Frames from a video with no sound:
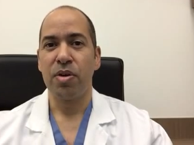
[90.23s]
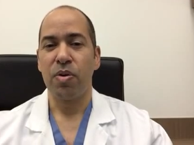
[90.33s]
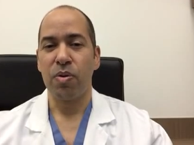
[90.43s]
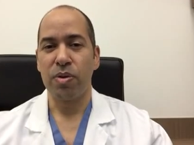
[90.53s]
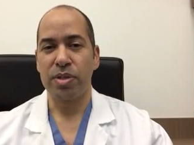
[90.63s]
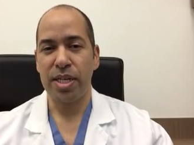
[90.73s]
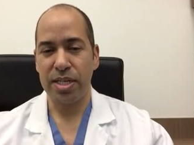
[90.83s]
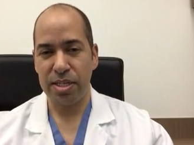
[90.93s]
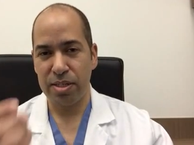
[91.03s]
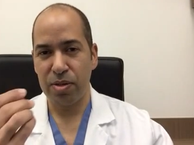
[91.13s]
or
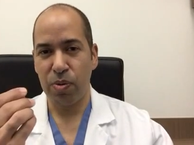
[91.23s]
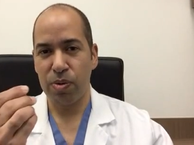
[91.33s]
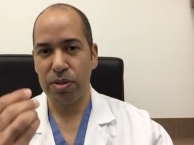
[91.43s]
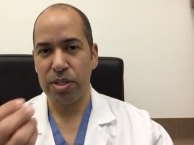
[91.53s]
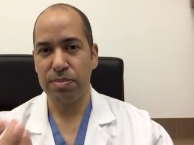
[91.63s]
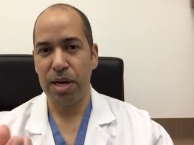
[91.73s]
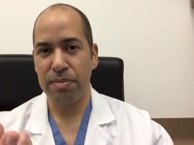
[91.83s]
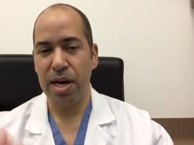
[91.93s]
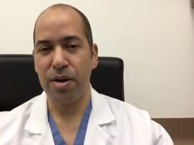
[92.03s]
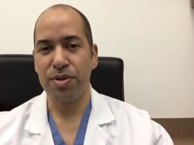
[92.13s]
taken orally by
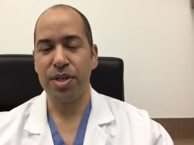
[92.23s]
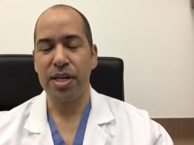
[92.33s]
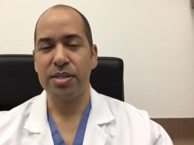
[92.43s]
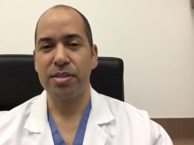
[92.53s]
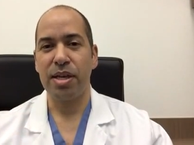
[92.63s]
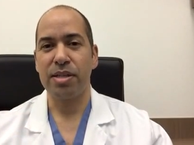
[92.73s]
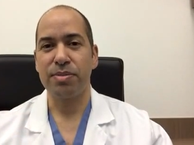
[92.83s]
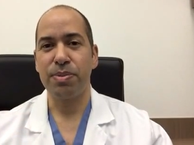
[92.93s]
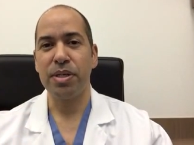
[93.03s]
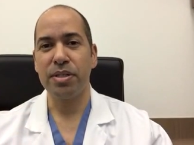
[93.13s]
mouth as
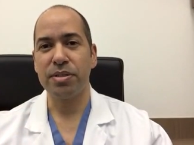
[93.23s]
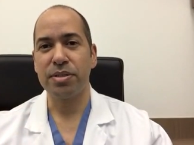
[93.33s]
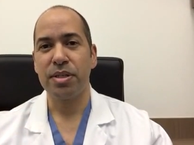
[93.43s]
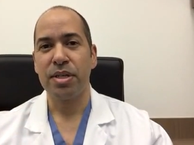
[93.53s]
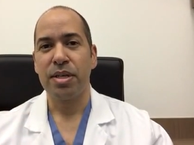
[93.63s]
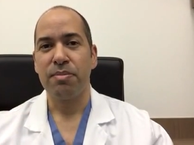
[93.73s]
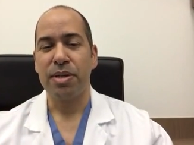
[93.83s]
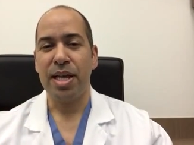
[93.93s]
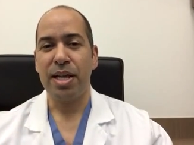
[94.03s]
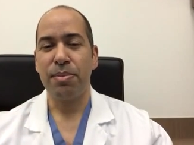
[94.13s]
pills.
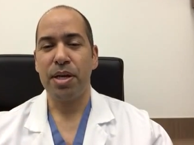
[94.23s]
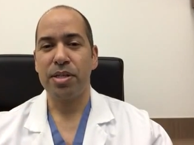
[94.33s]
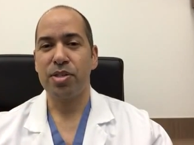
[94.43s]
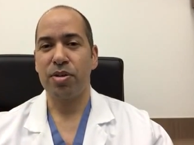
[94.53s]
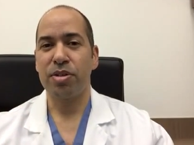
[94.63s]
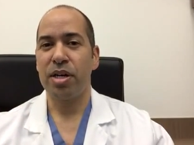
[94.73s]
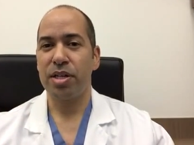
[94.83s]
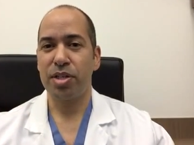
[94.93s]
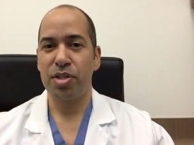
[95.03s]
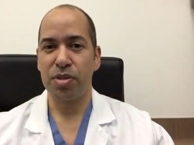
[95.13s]
But antibiotics are not
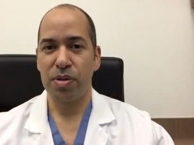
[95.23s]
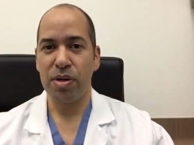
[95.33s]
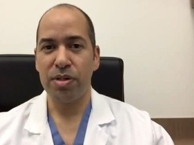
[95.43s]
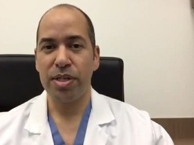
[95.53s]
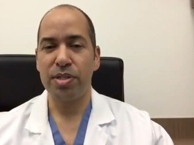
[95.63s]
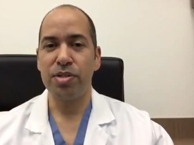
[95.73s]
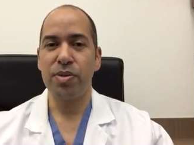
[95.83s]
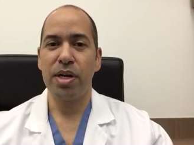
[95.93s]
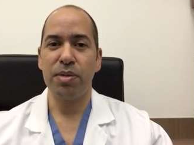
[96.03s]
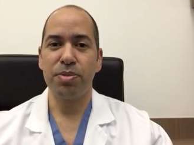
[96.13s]
a cure-all. They do
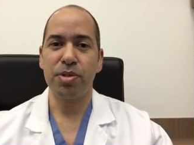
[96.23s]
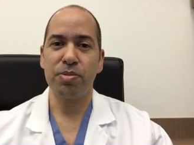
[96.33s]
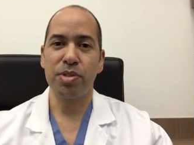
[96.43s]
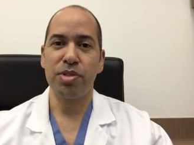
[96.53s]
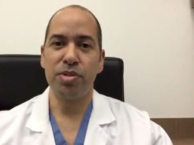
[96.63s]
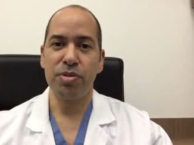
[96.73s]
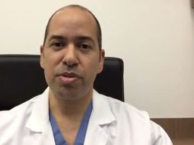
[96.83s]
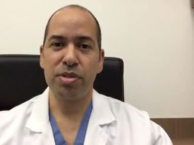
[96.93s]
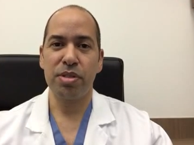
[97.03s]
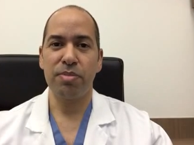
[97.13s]
help to
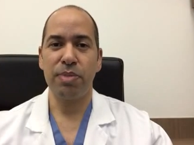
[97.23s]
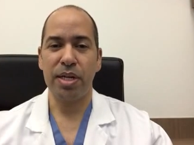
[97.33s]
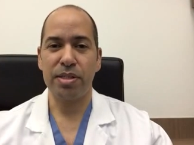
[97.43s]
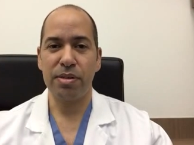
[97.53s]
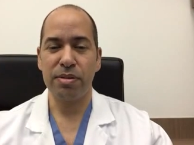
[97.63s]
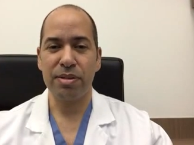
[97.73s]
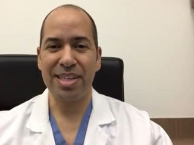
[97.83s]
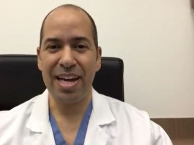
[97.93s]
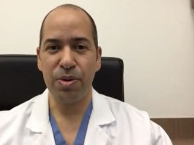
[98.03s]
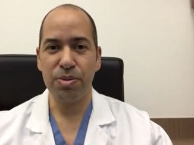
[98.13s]
reduce bacterial
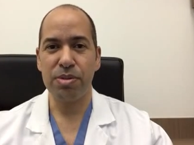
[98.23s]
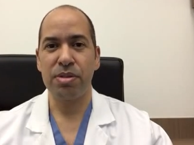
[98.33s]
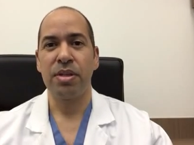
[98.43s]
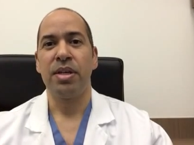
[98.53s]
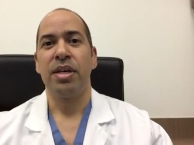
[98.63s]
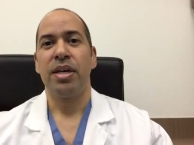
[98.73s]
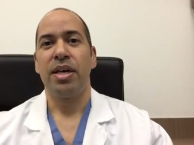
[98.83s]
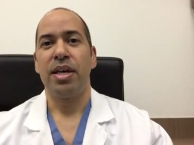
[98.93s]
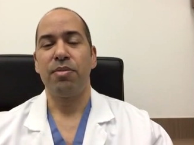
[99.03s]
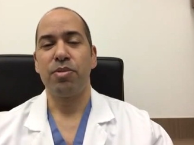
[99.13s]
counts
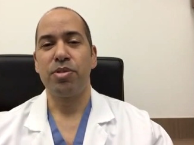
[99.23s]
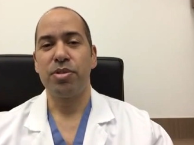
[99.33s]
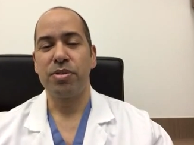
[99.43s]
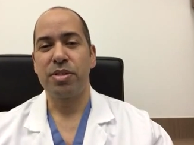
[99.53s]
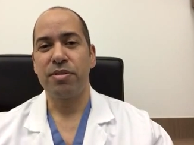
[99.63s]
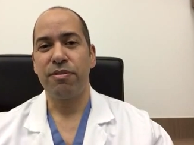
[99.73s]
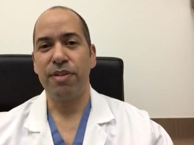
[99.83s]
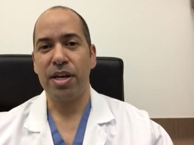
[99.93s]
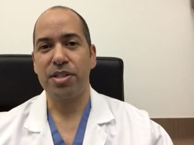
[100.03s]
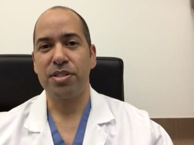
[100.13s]
and reduce
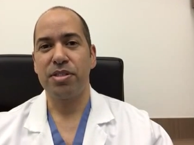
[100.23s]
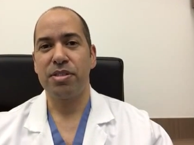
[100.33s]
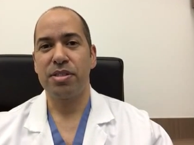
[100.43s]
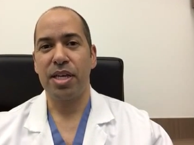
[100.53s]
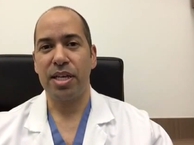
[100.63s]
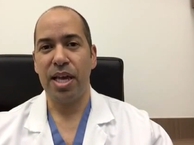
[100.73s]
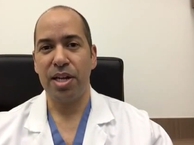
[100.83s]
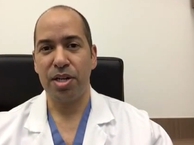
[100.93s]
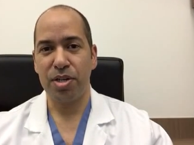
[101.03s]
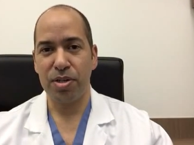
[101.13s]
infections that
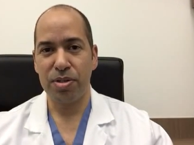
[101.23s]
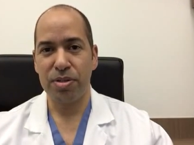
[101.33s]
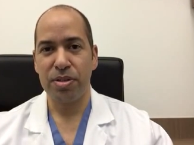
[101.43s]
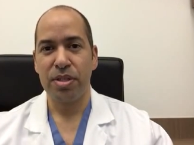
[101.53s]
can occur.